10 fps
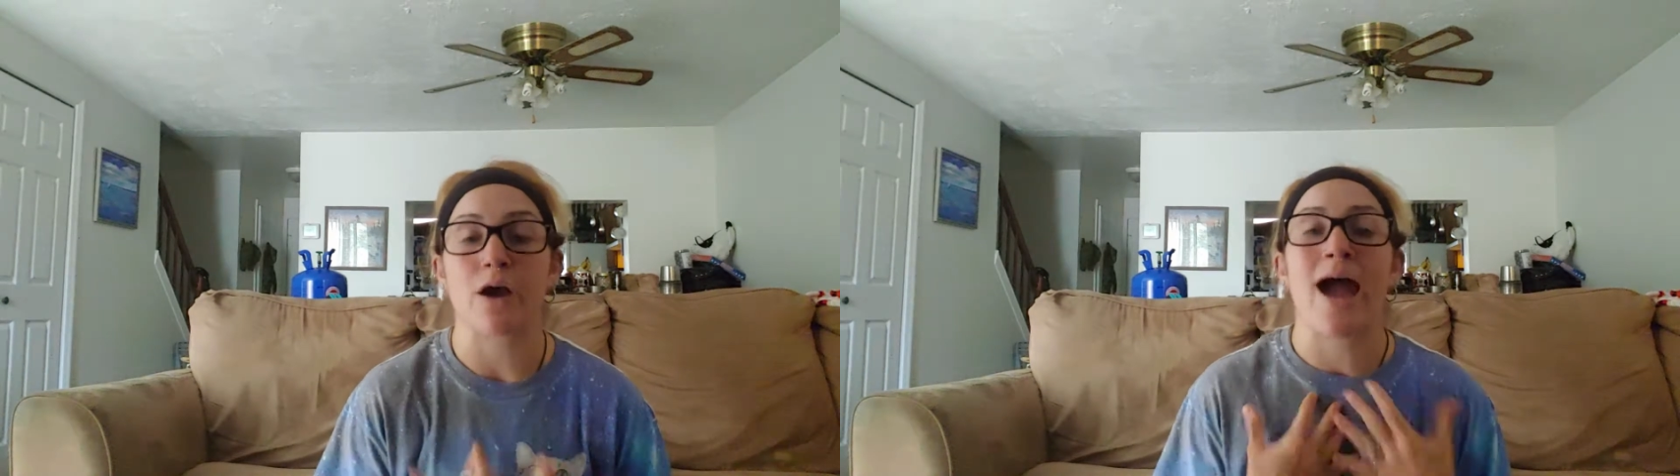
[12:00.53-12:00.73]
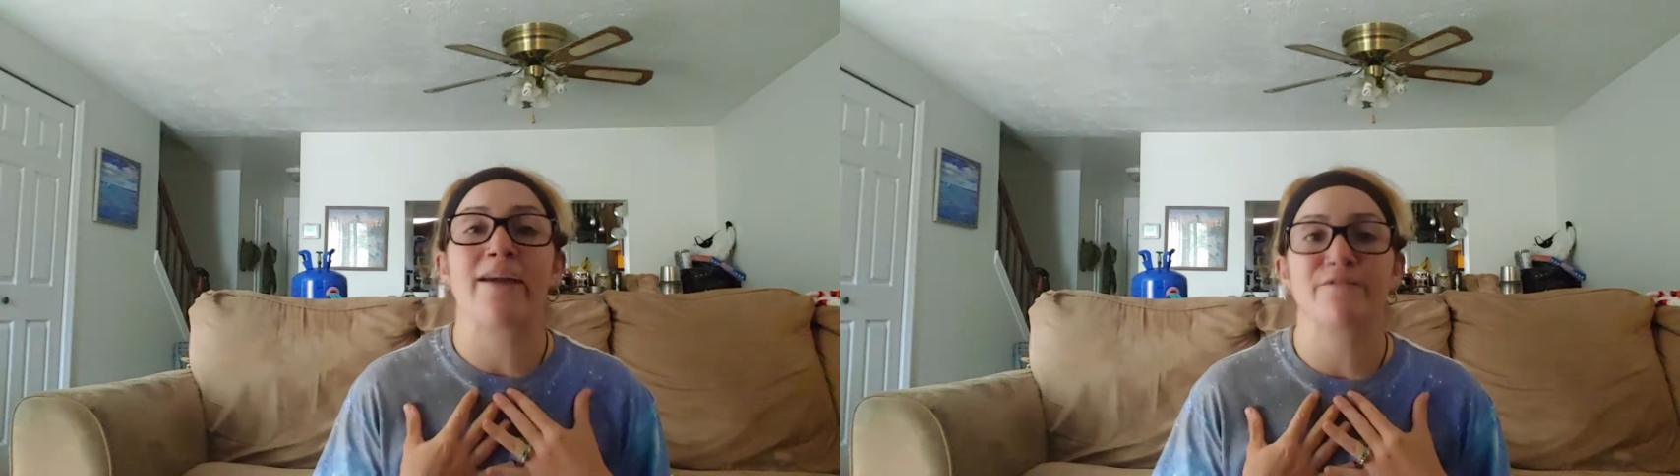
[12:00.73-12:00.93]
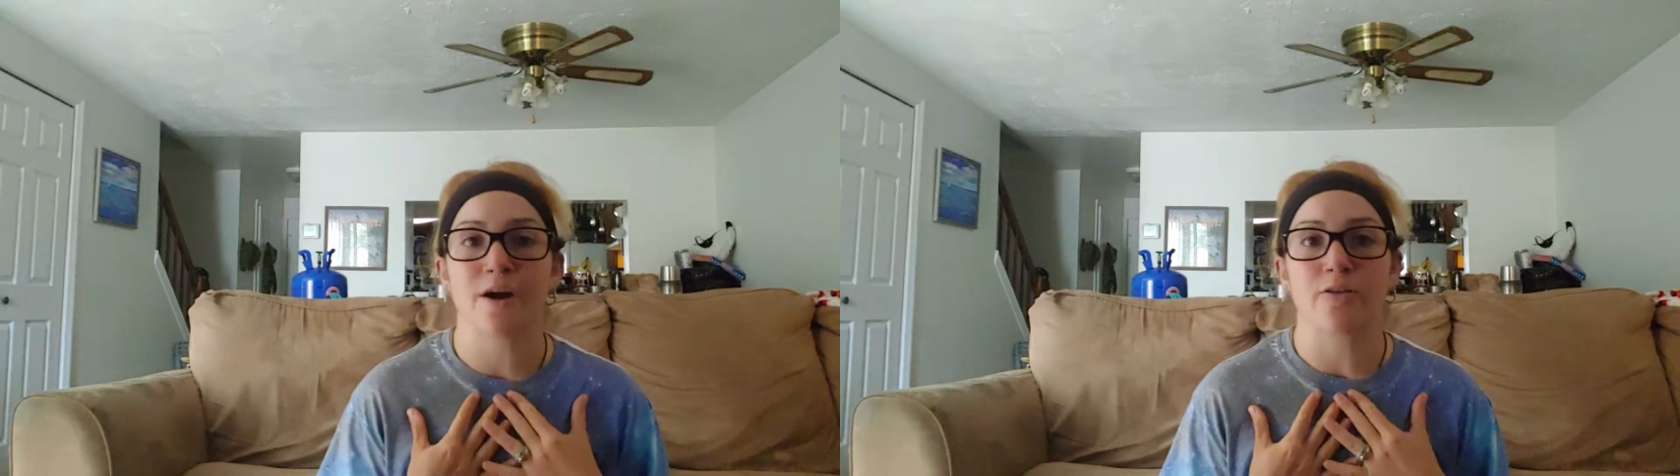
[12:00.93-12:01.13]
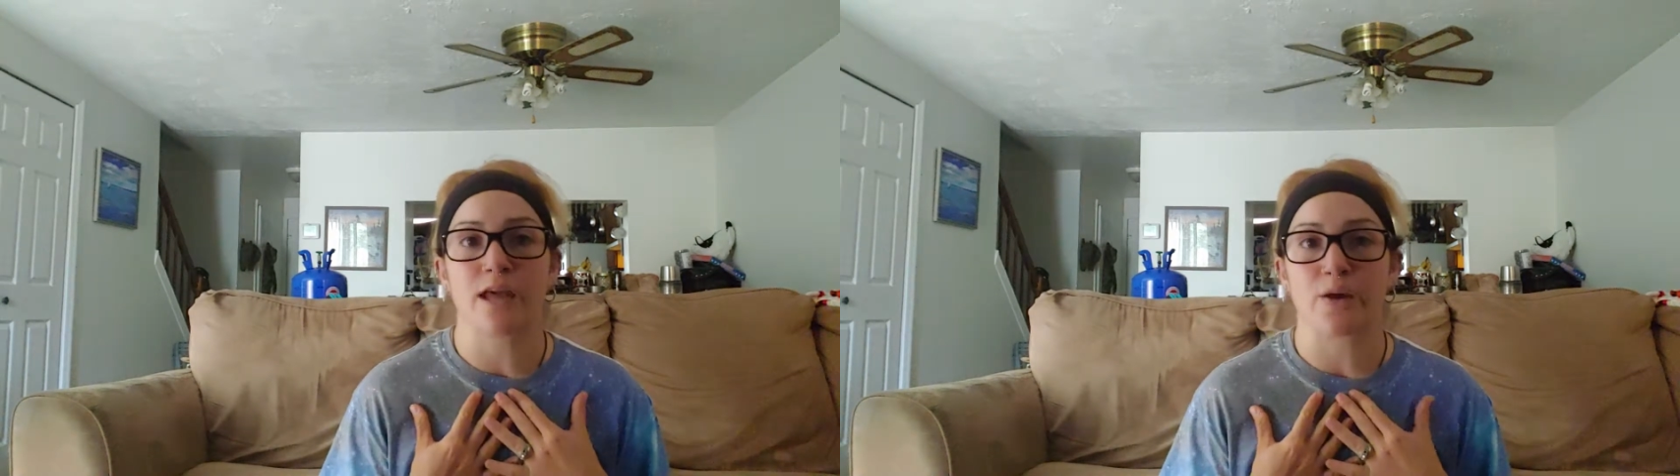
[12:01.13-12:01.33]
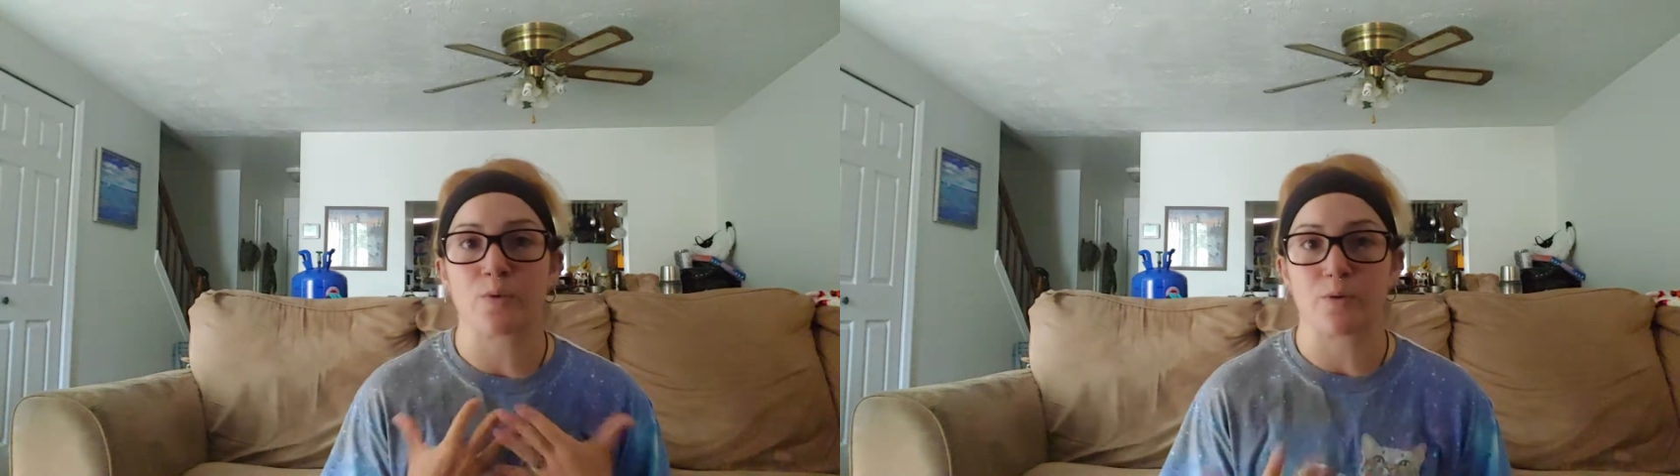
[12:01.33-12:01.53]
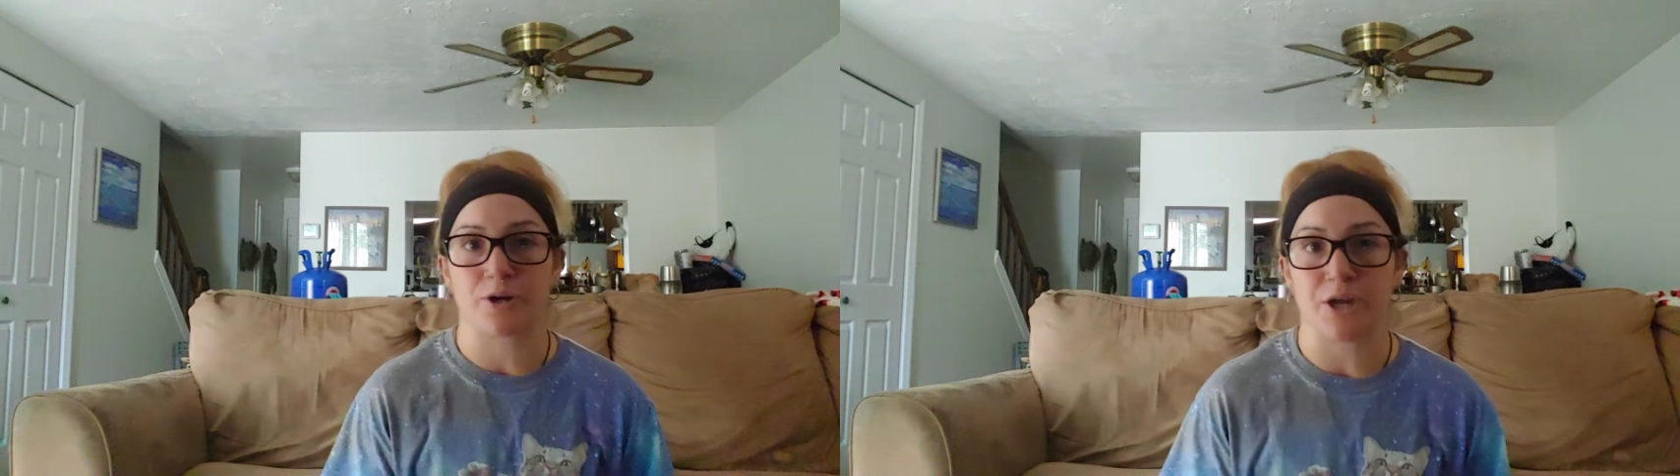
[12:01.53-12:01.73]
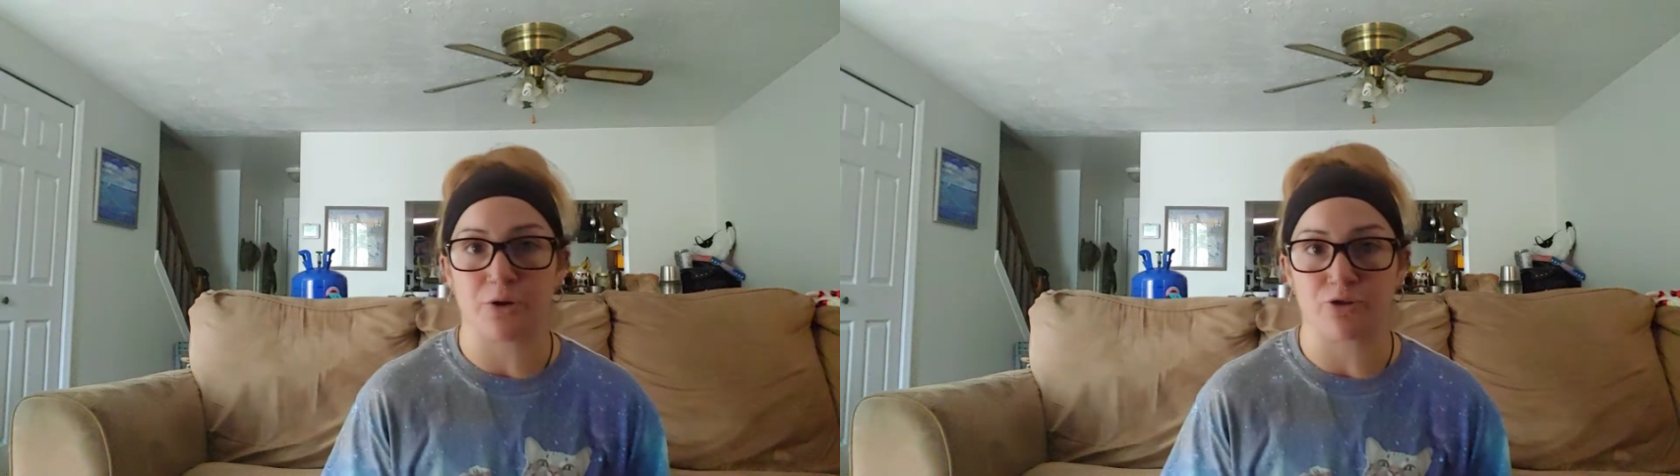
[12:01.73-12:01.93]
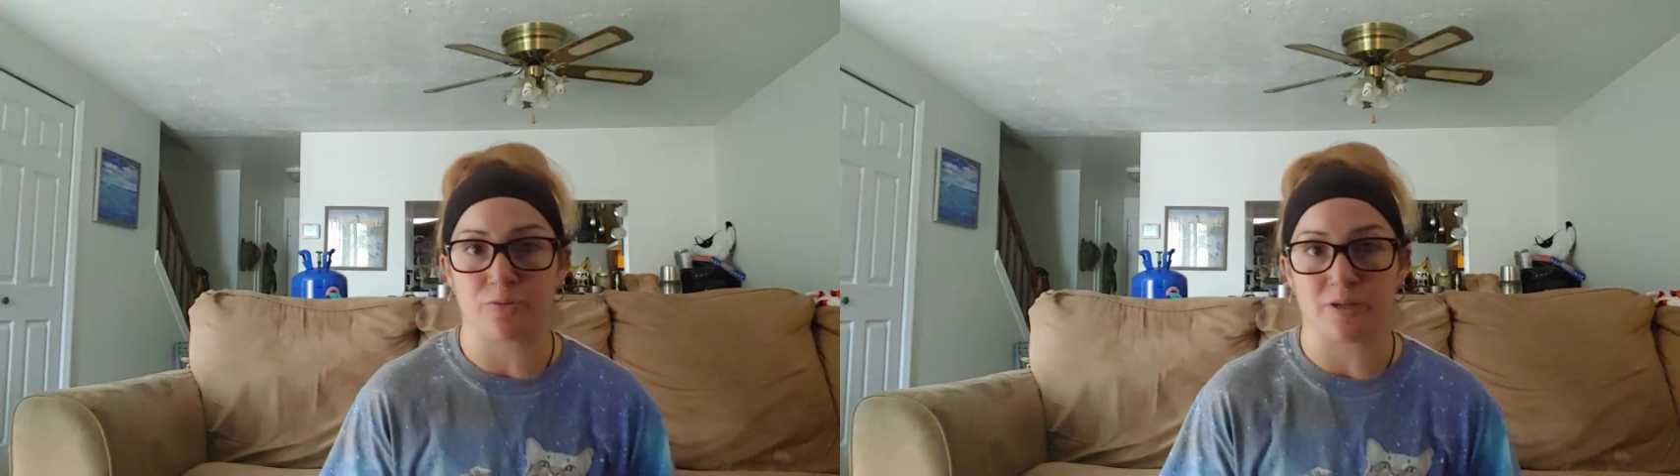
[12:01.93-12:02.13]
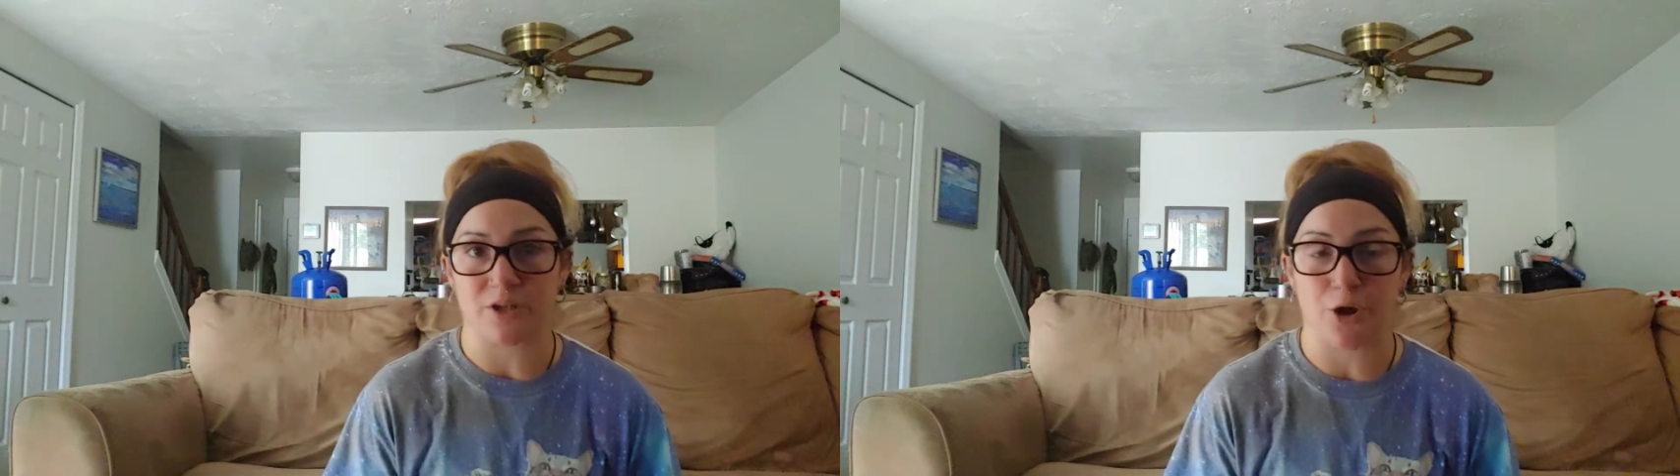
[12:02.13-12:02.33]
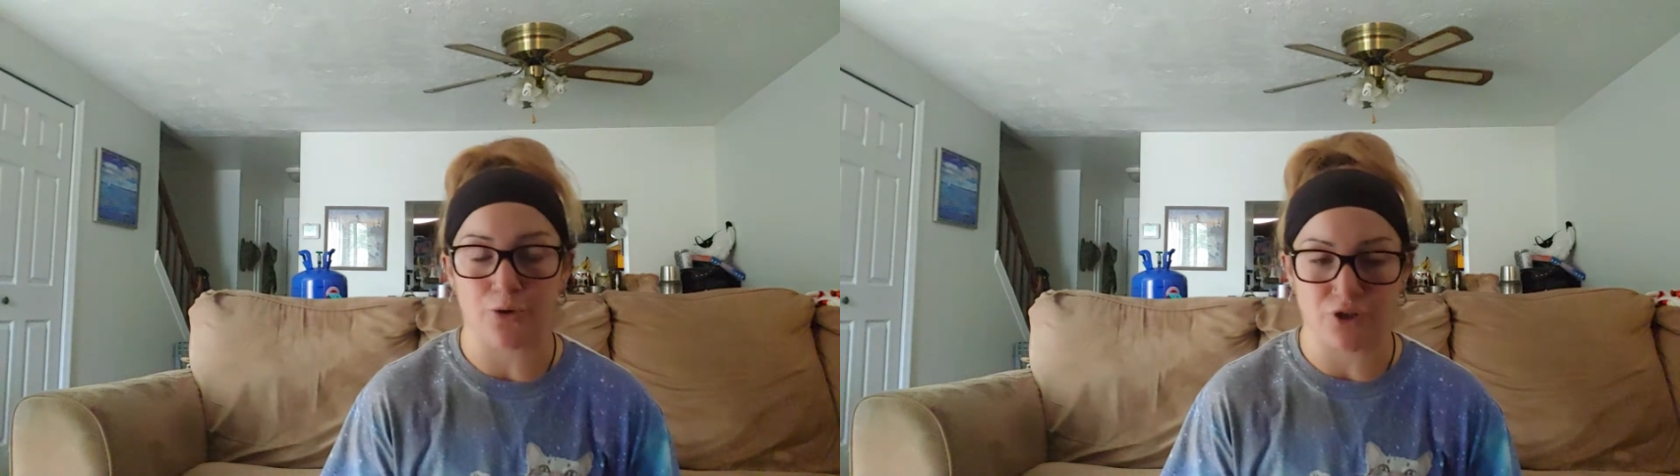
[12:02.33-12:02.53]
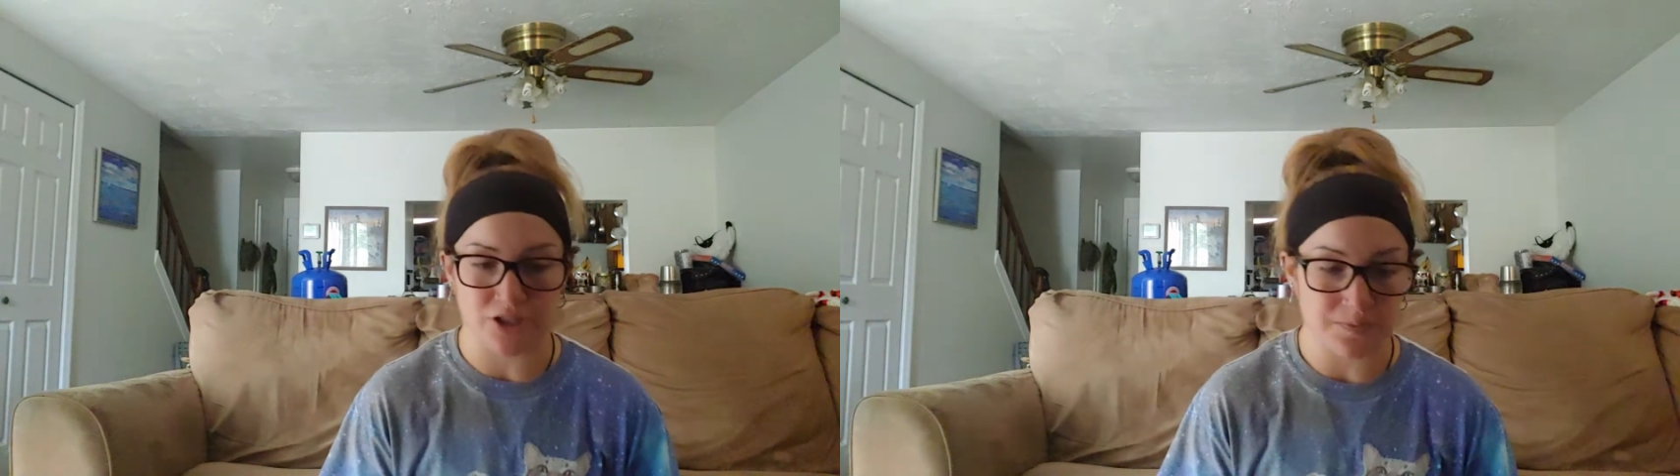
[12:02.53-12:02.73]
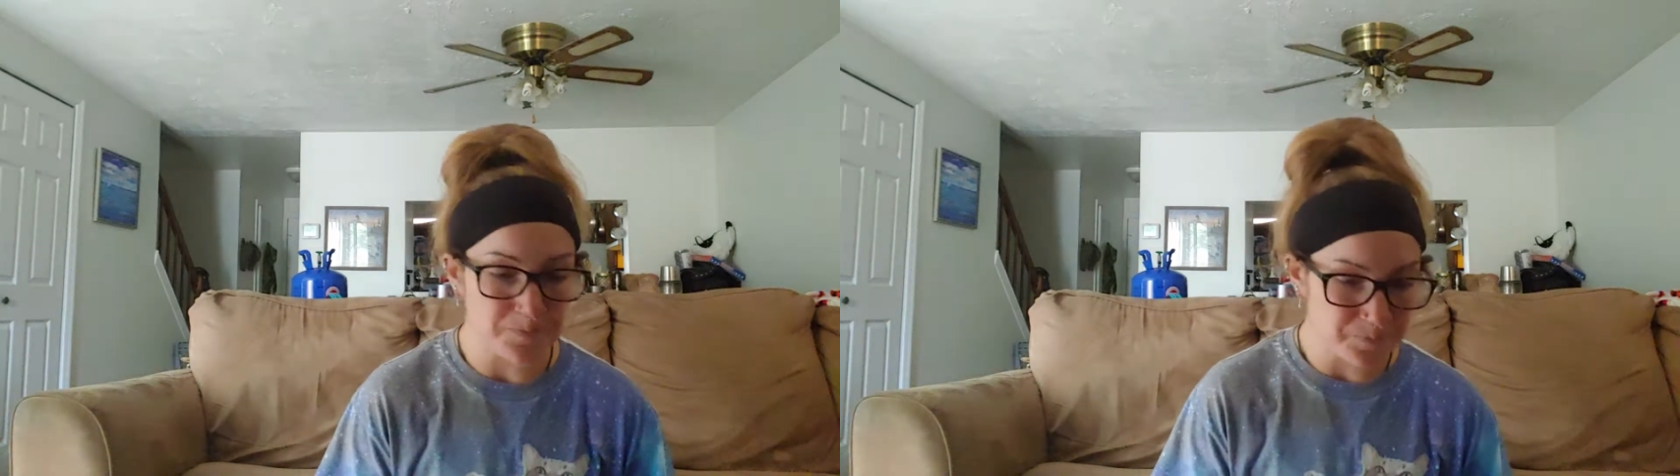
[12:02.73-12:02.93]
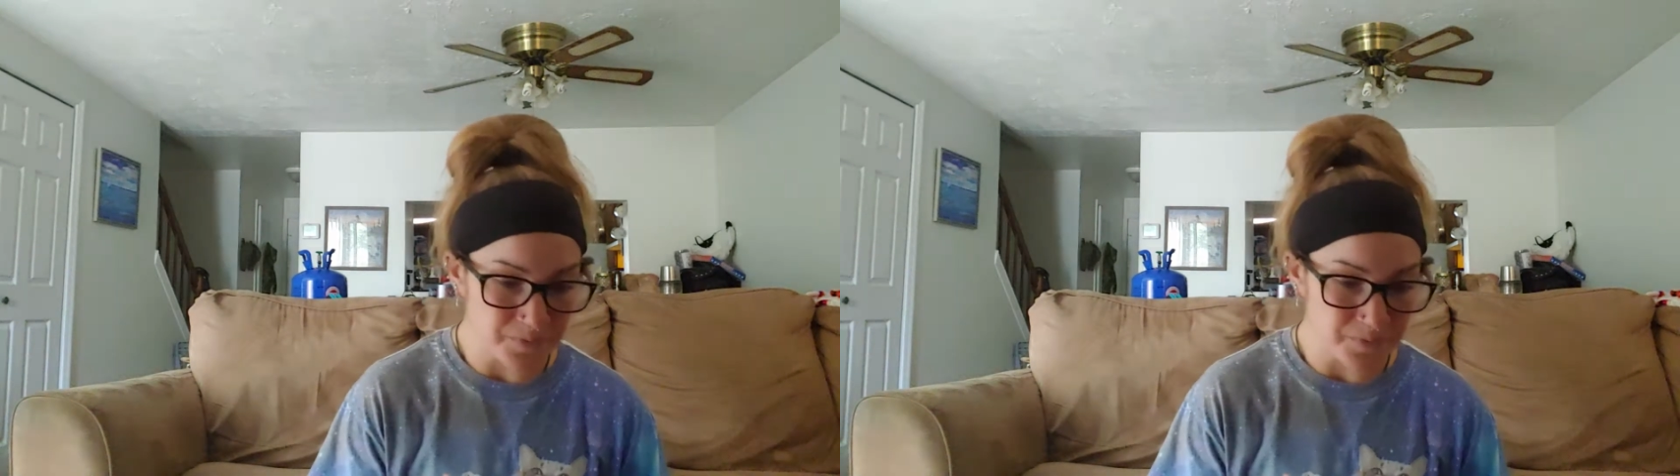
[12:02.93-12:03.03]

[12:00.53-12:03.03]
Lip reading: I felt like we were guilt tripped as coaches.